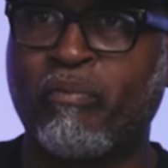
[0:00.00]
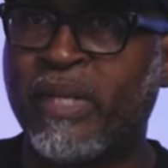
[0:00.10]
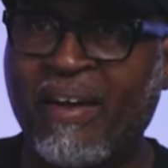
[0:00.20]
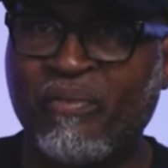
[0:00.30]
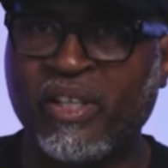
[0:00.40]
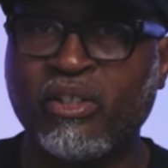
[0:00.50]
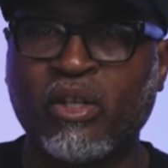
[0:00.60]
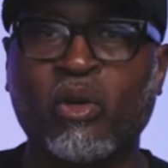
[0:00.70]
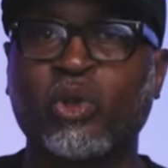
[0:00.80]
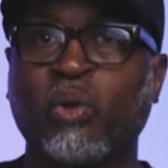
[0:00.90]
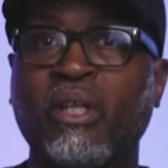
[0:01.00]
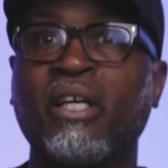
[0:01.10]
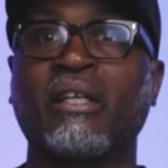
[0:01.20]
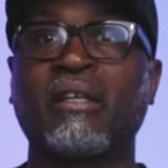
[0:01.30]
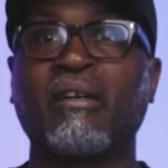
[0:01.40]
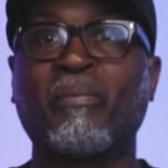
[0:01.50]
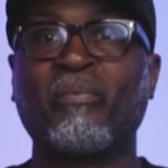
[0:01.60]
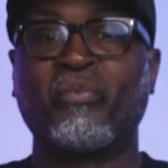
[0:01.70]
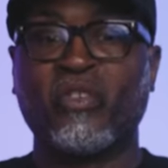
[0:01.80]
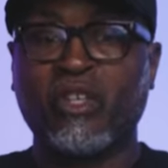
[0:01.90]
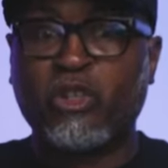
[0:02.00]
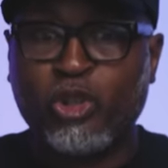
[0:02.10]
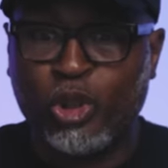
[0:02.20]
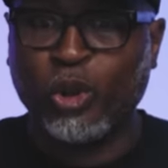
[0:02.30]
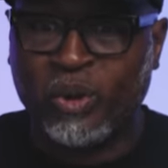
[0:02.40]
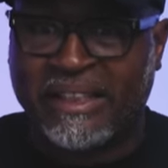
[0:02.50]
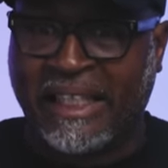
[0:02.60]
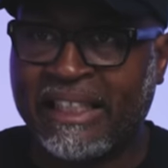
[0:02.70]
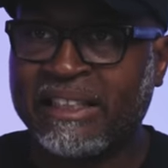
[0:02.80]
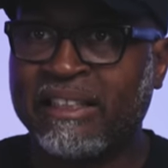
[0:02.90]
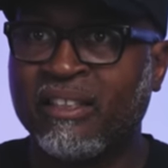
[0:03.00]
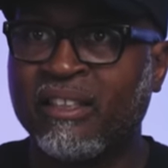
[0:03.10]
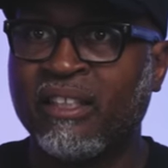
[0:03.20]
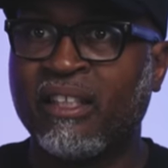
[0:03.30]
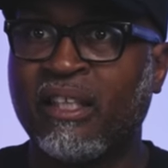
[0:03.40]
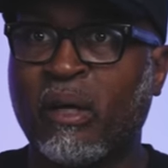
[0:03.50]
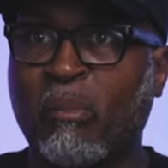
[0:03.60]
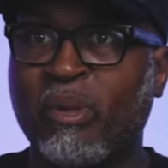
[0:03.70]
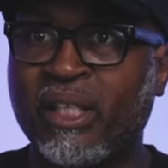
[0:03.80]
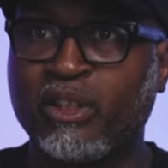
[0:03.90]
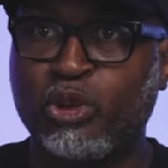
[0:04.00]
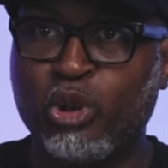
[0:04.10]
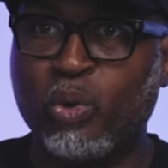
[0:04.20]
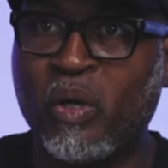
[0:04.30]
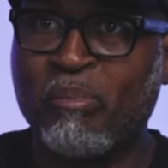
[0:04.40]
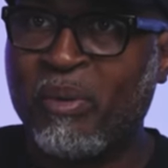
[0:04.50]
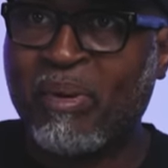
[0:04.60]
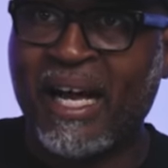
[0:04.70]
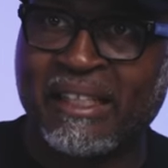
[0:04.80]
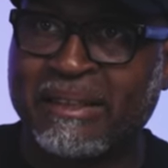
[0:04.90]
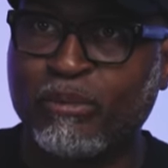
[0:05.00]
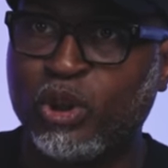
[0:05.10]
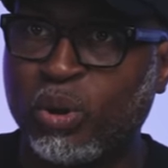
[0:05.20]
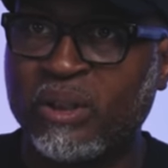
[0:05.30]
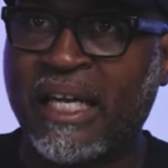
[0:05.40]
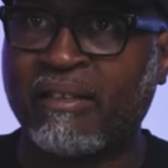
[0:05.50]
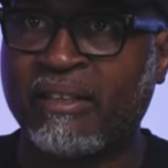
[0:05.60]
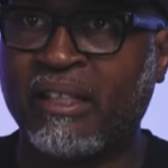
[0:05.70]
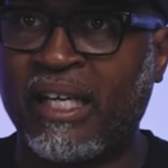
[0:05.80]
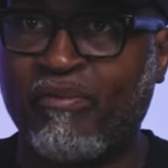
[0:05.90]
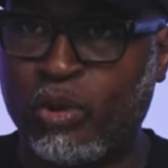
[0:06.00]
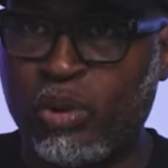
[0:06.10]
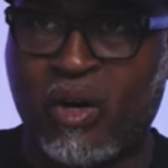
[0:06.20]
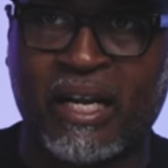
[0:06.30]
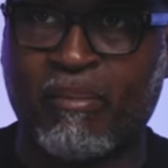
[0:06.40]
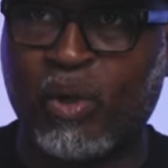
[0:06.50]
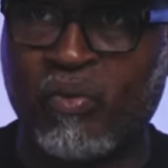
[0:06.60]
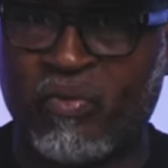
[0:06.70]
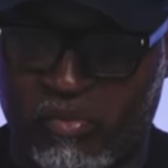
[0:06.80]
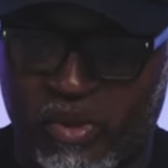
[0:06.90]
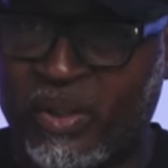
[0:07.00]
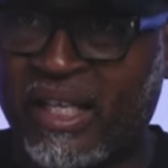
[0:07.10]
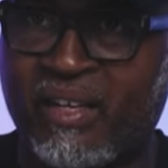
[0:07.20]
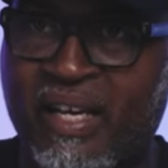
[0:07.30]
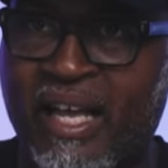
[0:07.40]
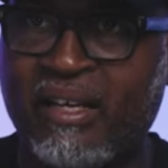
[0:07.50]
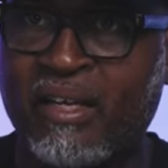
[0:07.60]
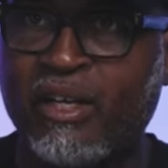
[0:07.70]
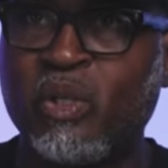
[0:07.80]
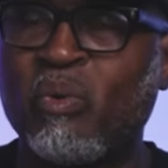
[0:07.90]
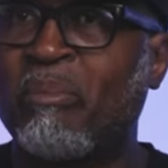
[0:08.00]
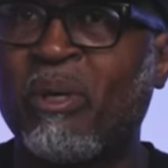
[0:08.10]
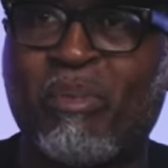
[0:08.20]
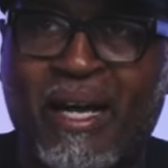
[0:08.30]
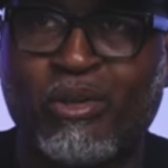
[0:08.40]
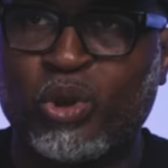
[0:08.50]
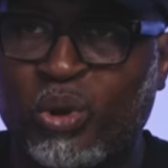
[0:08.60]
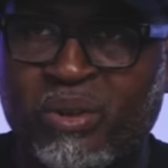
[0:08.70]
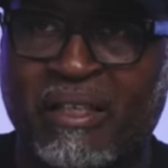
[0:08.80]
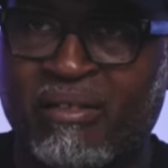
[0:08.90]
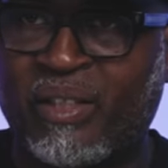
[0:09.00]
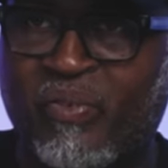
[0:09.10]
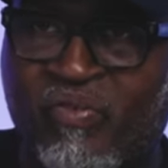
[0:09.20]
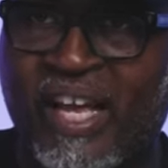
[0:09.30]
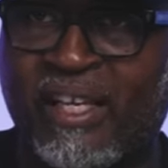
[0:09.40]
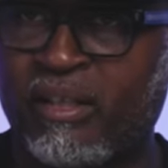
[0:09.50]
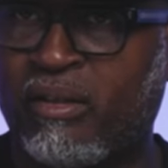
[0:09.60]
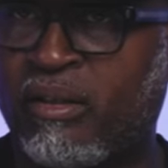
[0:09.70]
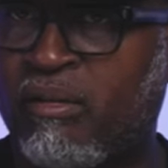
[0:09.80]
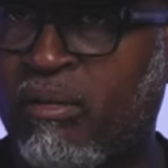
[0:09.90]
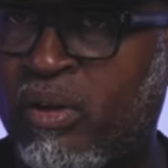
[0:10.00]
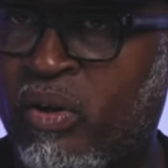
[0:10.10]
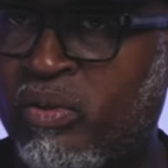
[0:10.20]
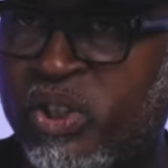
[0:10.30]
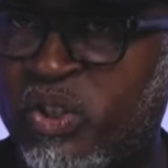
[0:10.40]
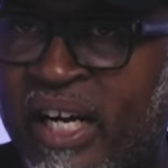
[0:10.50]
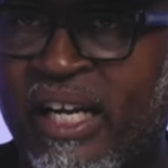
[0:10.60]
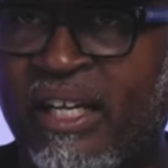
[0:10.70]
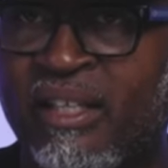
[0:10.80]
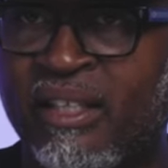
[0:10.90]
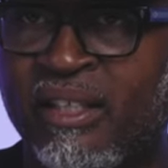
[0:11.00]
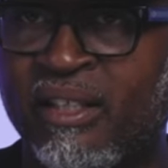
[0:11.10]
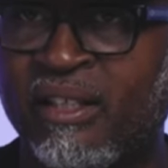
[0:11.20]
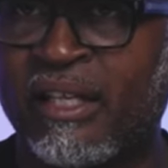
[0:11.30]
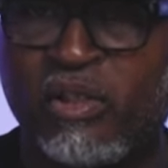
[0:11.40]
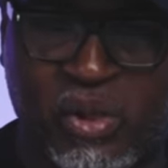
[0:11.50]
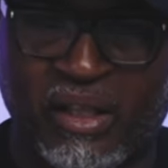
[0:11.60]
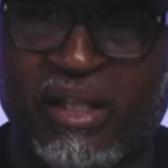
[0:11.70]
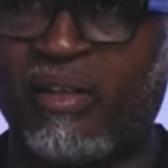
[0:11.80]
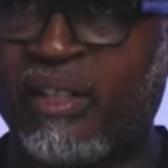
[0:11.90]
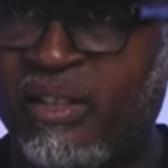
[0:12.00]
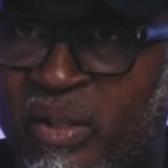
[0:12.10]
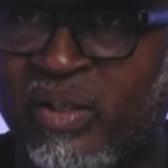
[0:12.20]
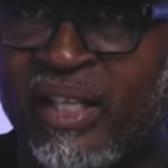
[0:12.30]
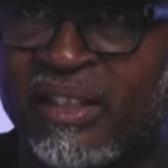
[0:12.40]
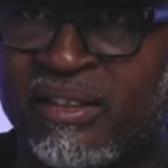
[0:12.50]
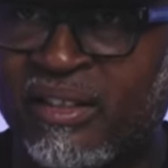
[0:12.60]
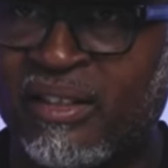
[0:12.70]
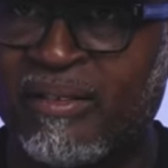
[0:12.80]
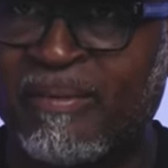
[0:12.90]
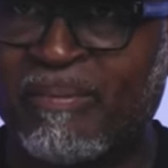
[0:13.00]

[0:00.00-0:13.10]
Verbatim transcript: Definitely. So, look, use this because you wouldn't be buying some shoes out there if you know how to move with the internet. You wouldn't be buying those shoes out there that's fake on the street. Right. Like, you can literally do this. Right.